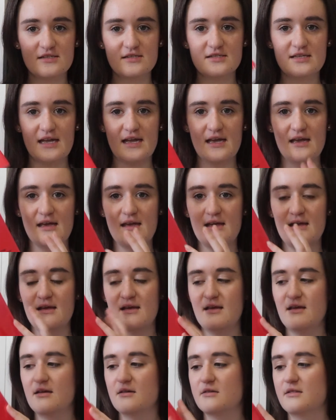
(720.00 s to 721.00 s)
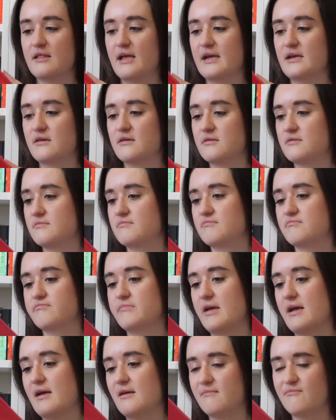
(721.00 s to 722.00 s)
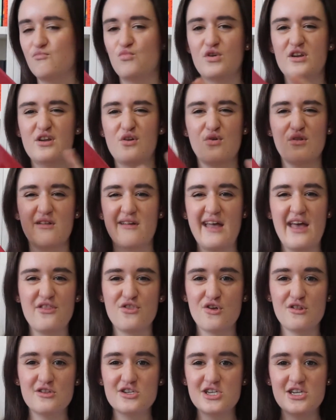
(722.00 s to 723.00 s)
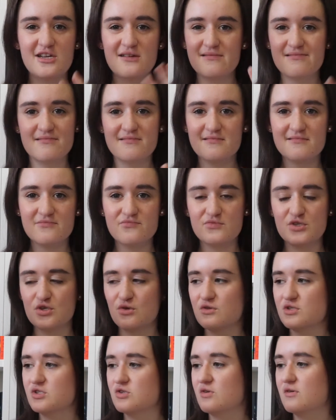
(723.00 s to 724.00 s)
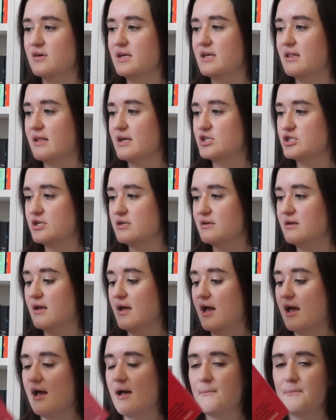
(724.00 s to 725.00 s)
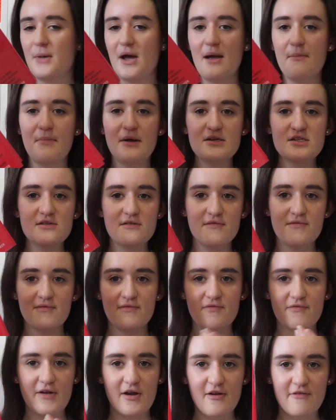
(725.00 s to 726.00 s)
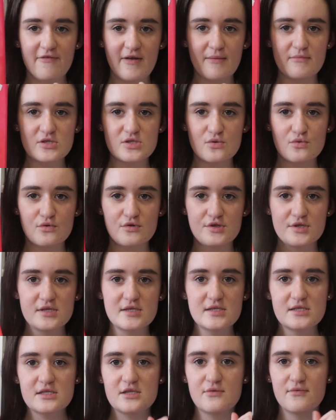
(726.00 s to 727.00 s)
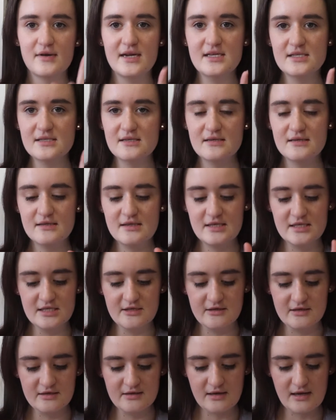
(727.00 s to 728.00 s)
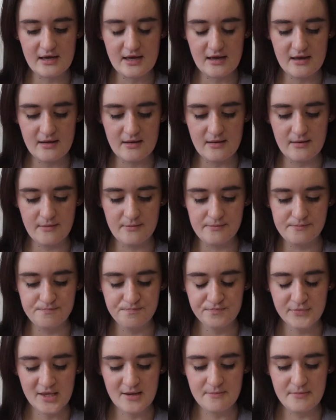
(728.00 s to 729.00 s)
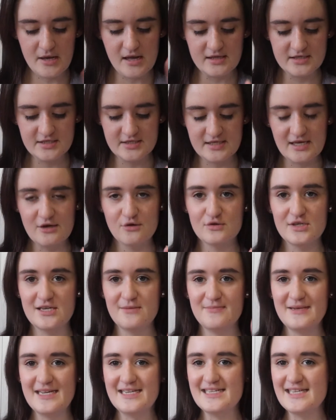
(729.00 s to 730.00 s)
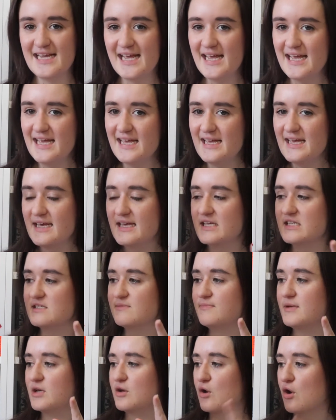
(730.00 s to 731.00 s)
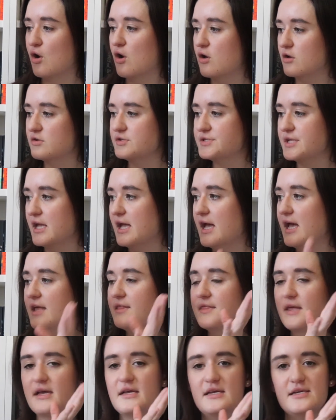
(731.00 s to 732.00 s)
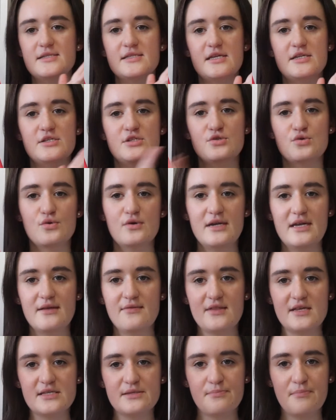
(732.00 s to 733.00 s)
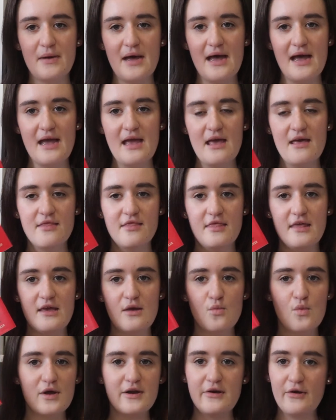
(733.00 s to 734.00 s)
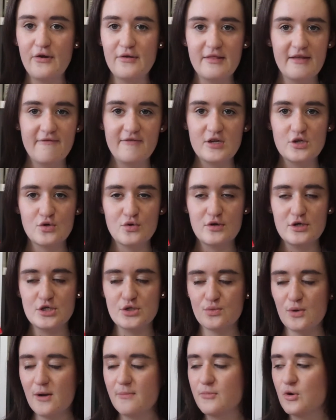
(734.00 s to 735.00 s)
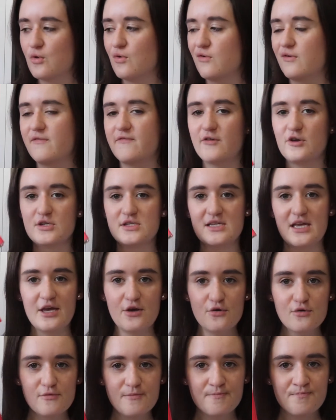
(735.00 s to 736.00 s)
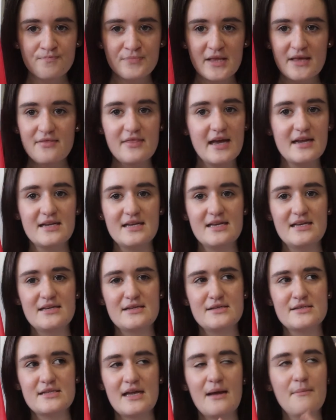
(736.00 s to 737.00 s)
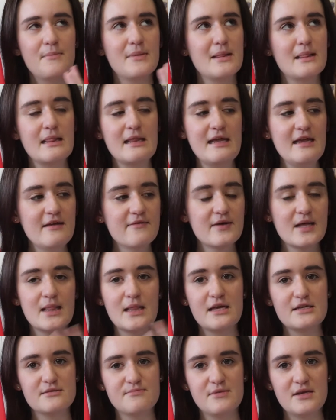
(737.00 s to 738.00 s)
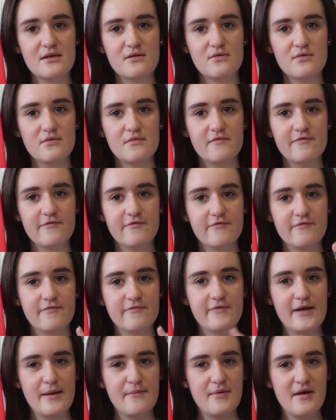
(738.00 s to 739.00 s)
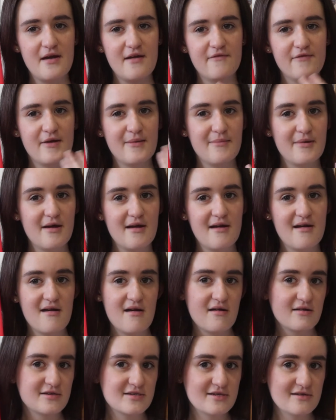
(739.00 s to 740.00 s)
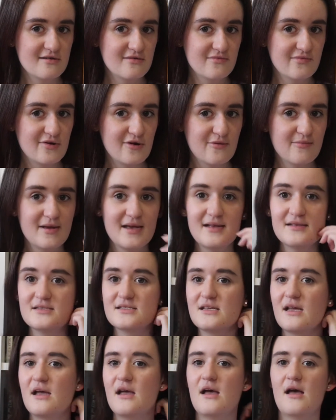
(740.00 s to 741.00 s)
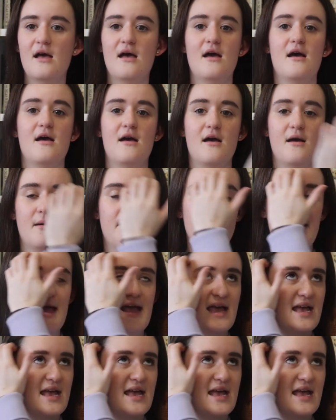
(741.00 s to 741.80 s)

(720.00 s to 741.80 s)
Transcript: is a, like, what do you call it, anthology short story collection by a bunch of very famous authors. The reason this passes LGBT is because there is a story in this by the one and only Victoria Schwab called First Kill that is, I believe, a lesbian vampire hunter romance. I